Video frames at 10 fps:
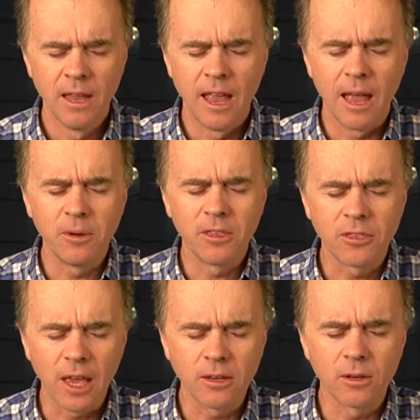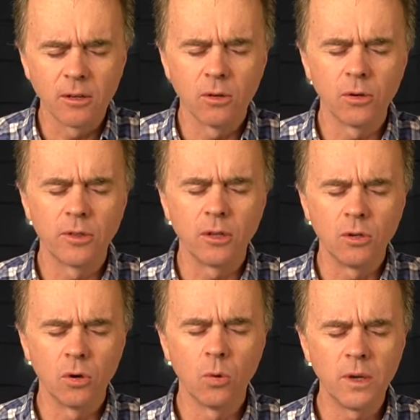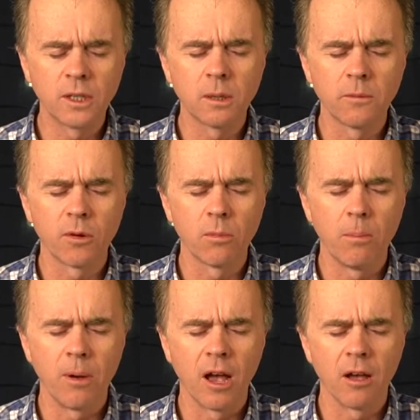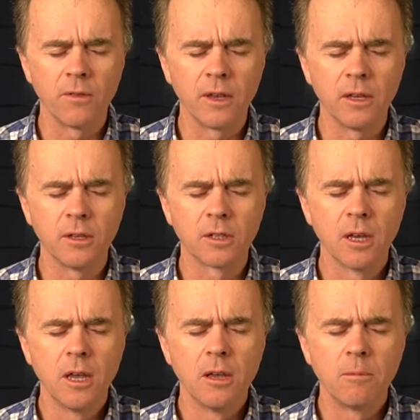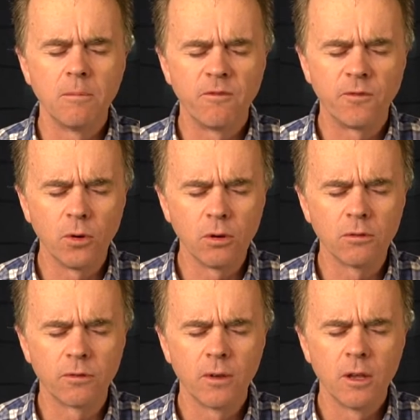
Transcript: And we thank You, Lord, that Your wisdom from above is pure